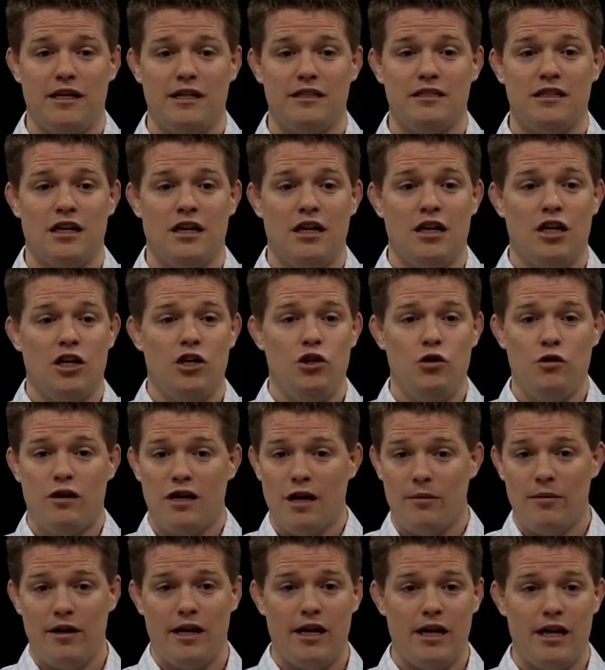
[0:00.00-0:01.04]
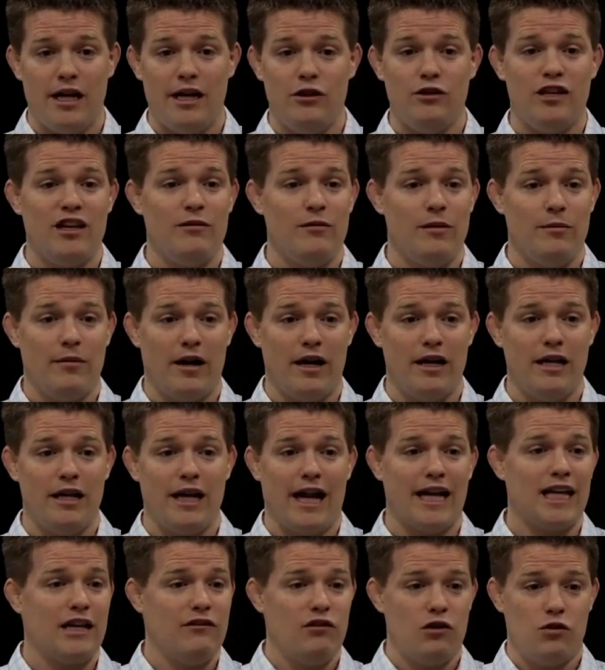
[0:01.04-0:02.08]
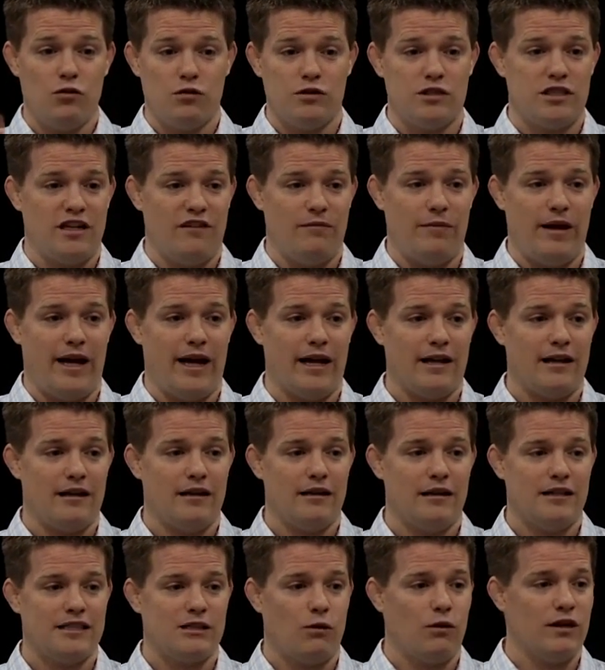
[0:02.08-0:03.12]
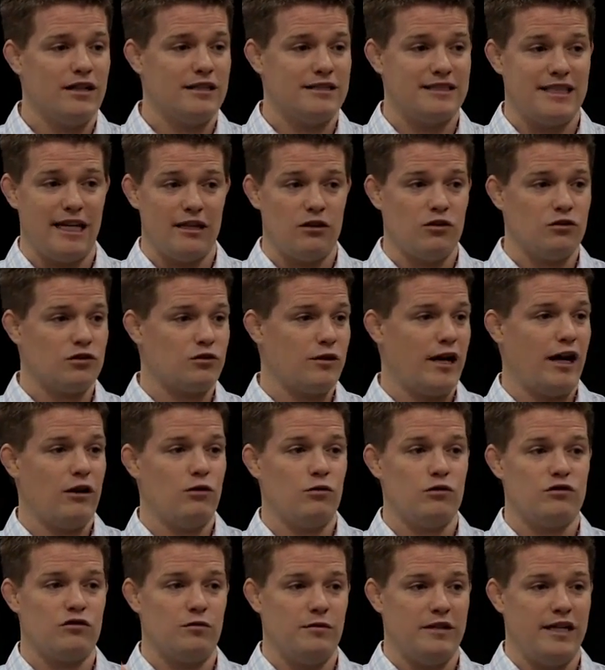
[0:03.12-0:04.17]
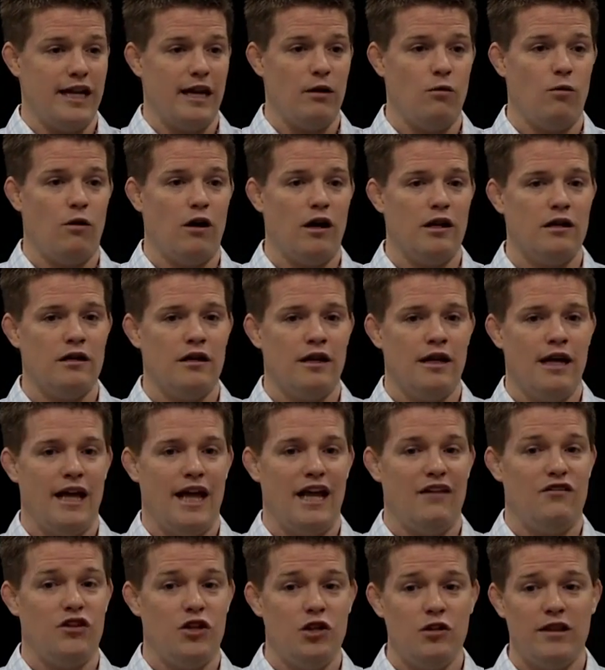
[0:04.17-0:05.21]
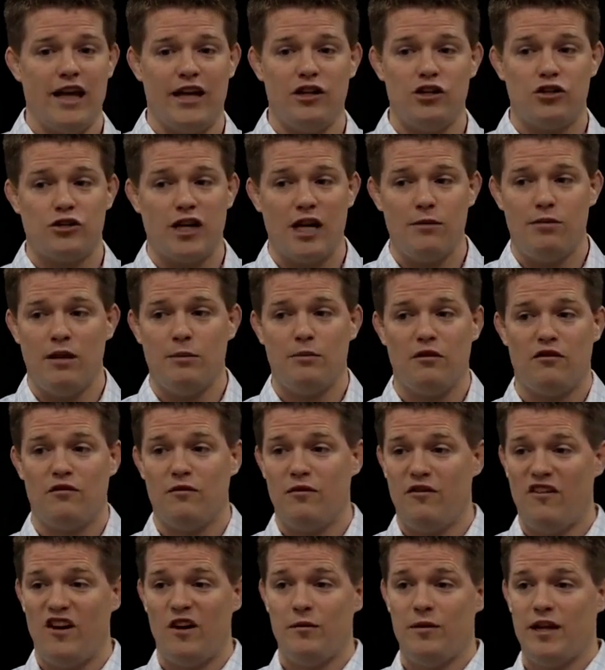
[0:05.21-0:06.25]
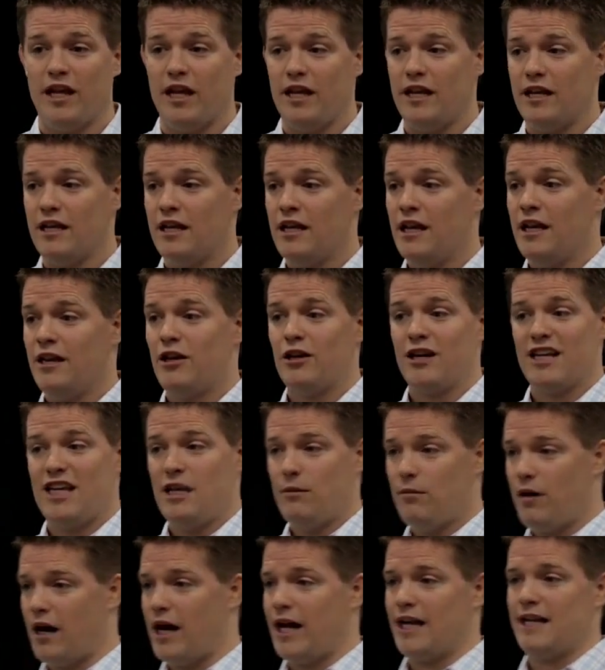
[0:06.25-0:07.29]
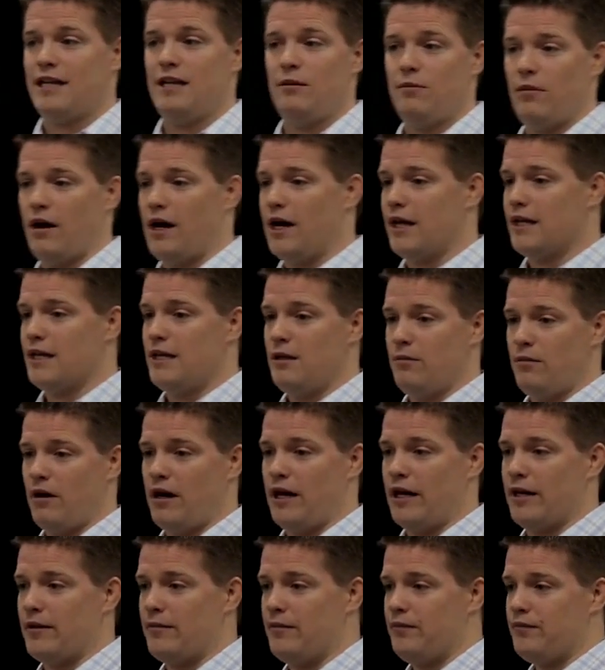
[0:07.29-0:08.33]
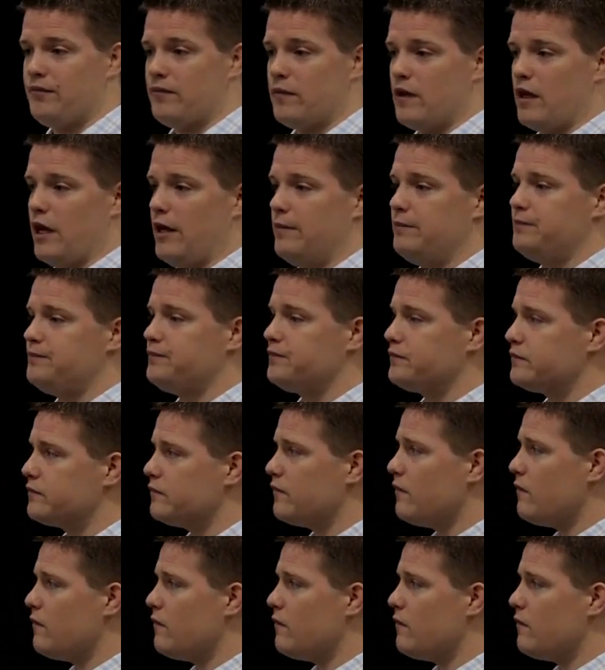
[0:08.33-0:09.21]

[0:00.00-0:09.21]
is you come in and you give me money, I give you cool stuff back. So I want to set those ground rules from day 1. And if you do that, you train people from the very beginning, they're going to keep buying, keep buying, keep buying. Okay? And